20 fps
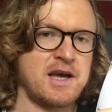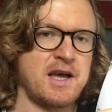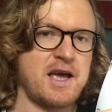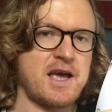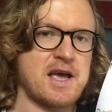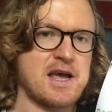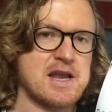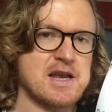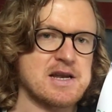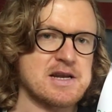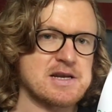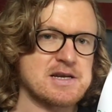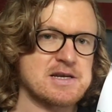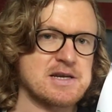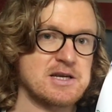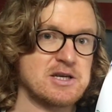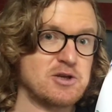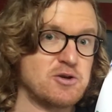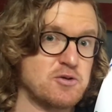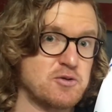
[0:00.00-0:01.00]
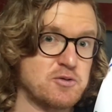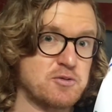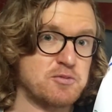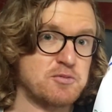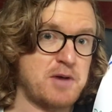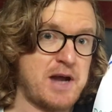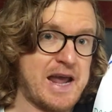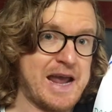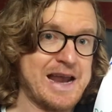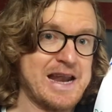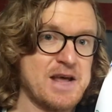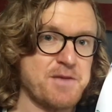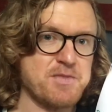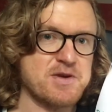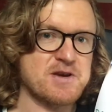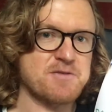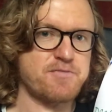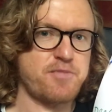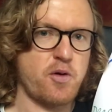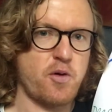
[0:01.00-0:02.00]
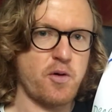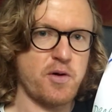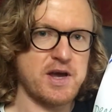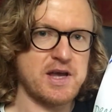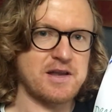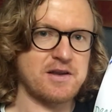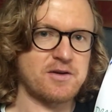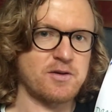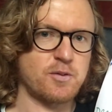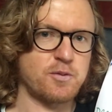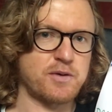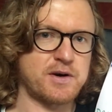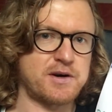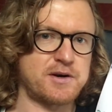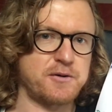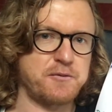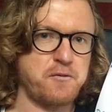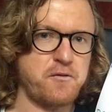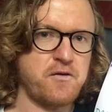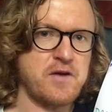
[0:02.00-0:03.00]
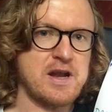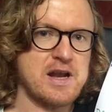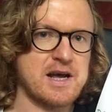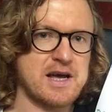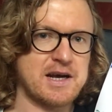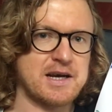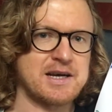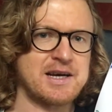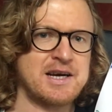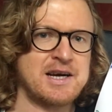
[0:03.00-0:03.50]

and you end up in a point where you feel like